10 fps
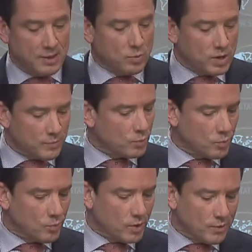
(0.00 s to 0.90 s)

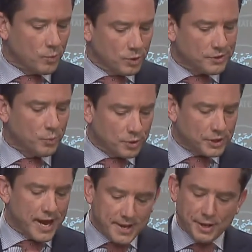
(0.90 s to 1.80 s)
We're
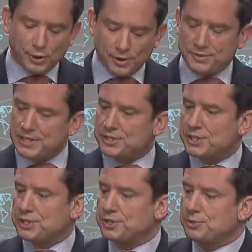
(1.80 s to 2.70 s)
taking a look at these
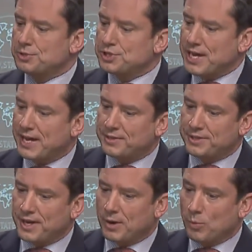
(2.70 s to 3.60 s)
issues,
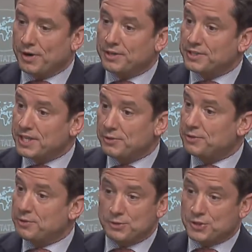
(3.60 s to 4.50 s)
and we're going to
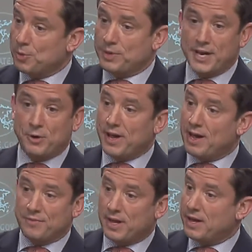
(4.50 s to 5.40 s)
continue to do so, but I don't
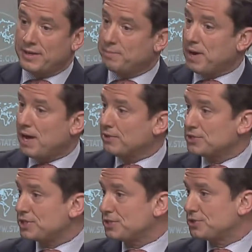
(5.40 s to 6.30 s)
have any
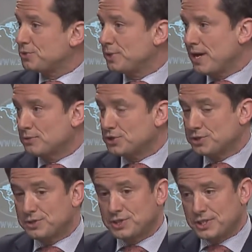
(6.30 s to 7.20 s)
policies to
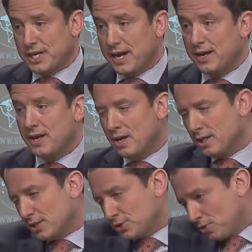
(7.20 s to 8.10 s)
announce today.
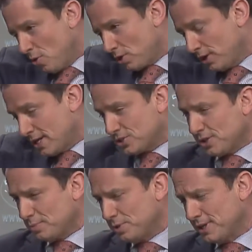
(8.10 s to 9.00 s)
Let's go to
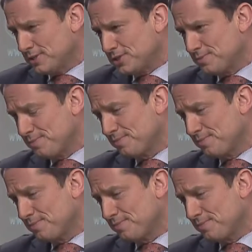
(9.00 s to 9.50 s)
Leslie, please.